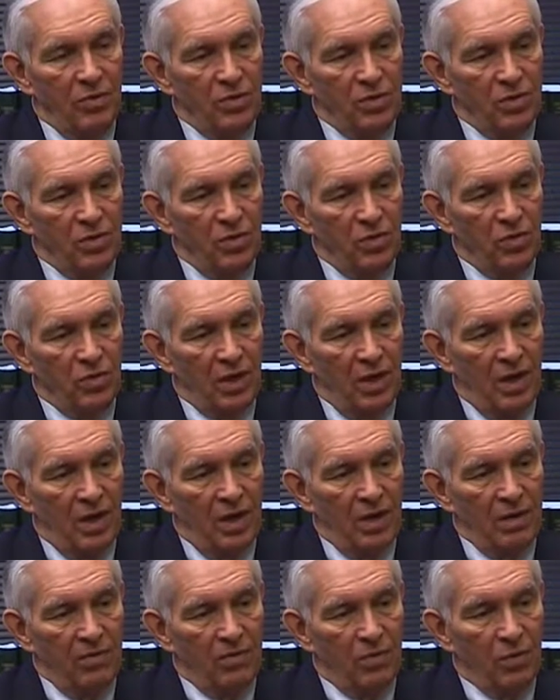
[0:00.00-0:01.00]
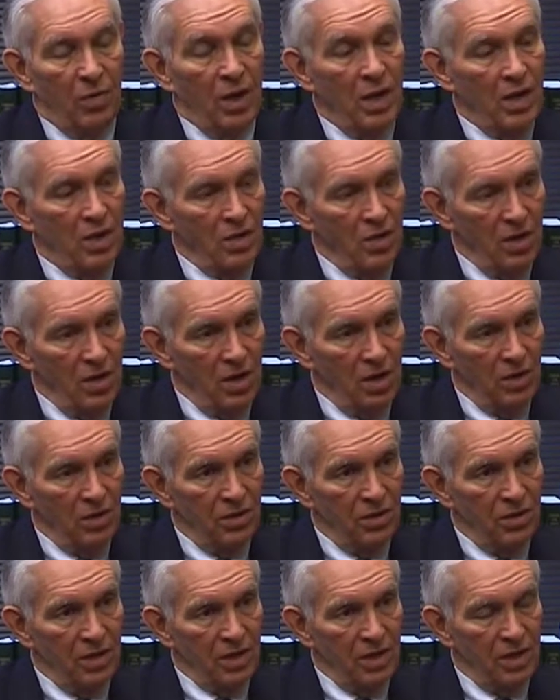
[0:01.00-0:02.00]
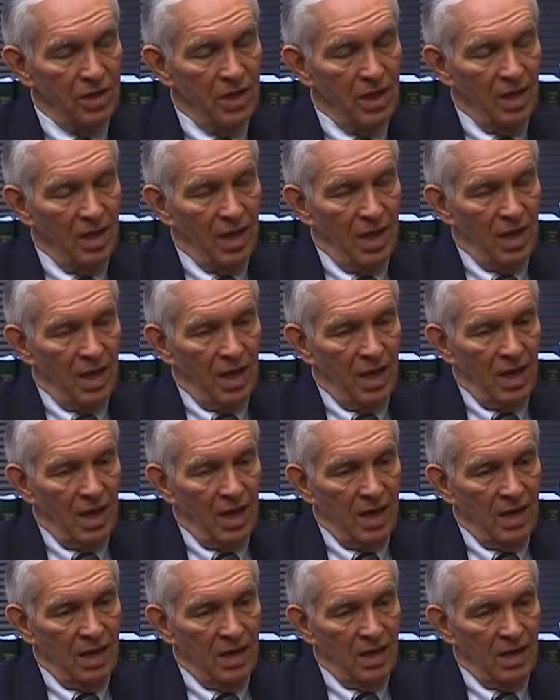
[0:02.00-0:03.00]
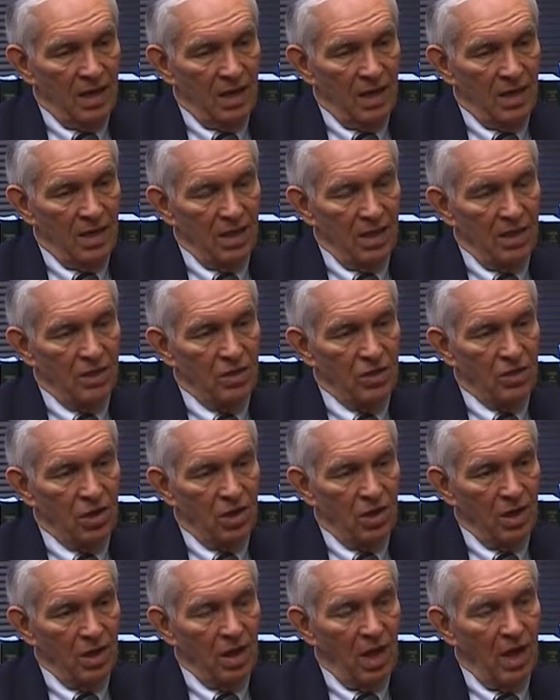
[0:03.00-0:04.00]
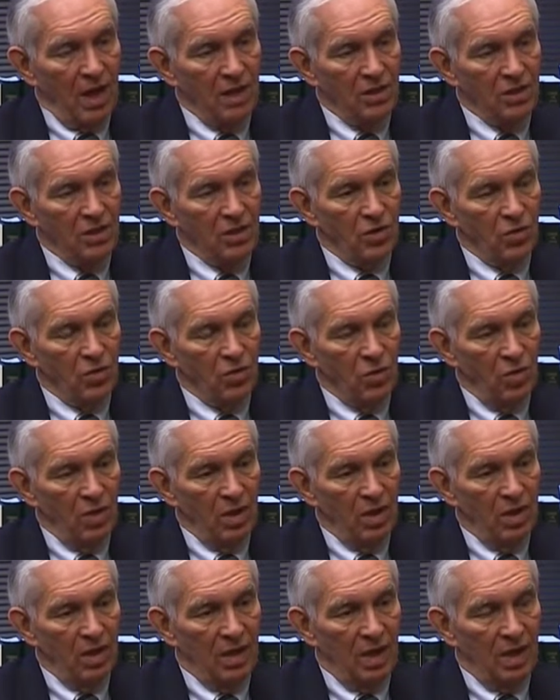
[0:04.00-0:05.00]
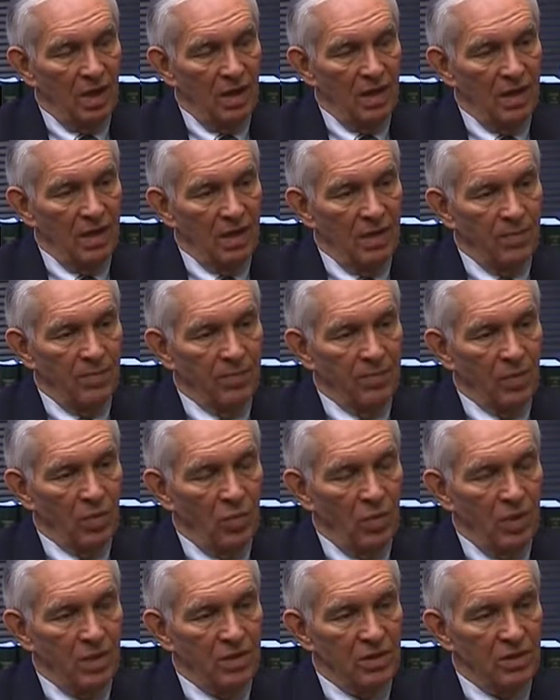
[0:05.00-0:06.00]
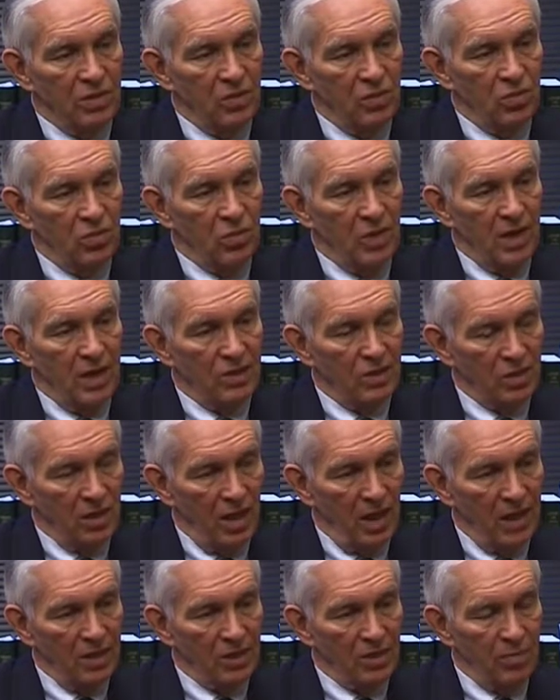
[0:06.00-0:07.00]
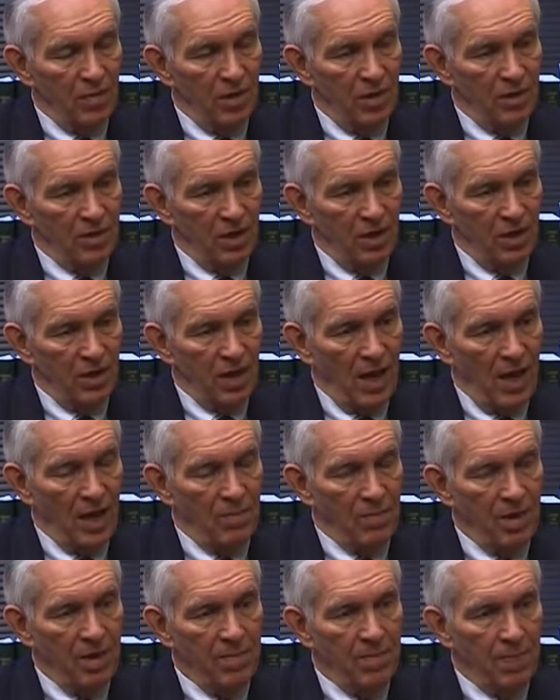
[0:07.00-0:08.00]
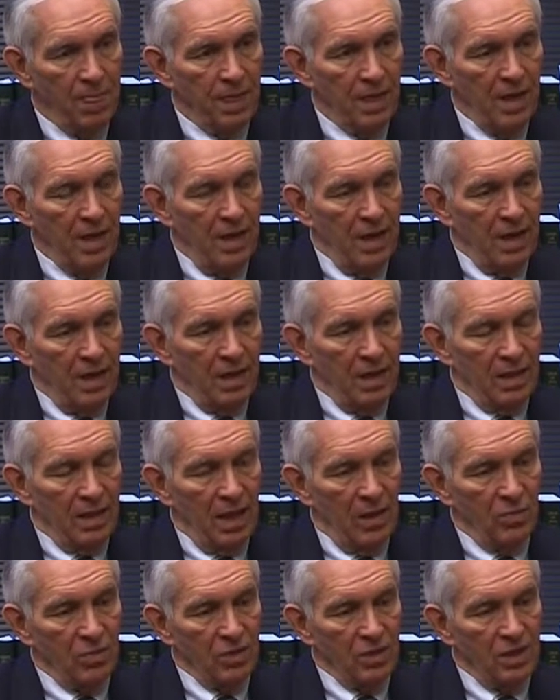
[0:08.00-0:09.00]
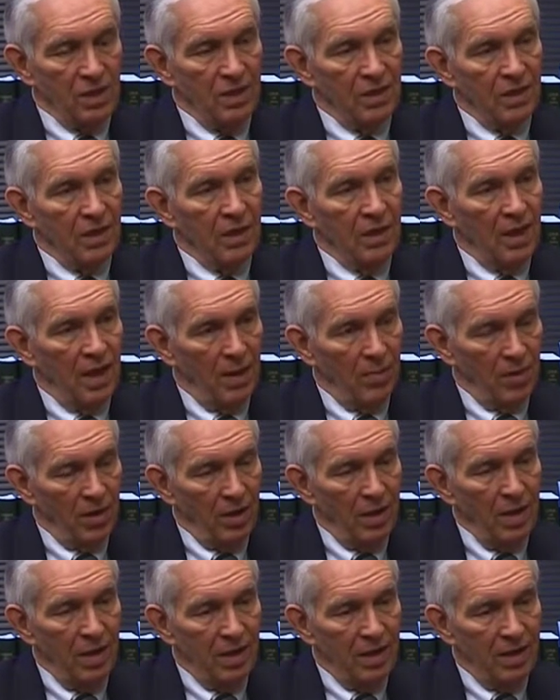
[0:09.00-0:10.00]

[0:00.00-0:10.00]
school there for 8 years. And then starting high school, I went to Castle Heights Military Academy. That was in Lebanon.